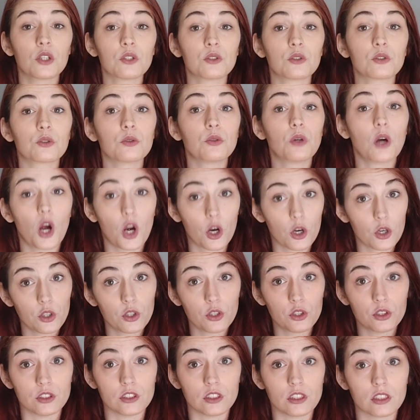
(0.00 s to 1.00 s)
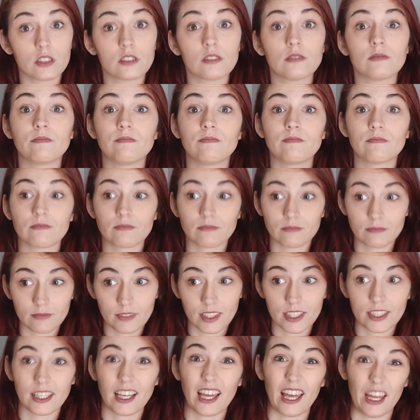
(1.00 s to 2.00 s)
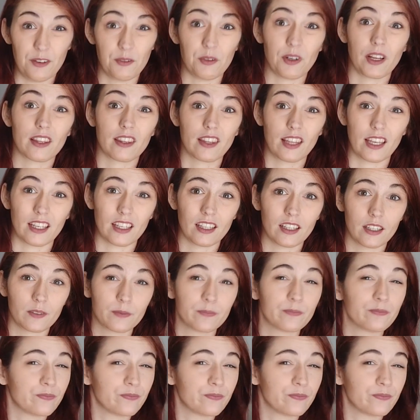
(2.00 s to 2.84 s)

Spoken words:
to earn everything.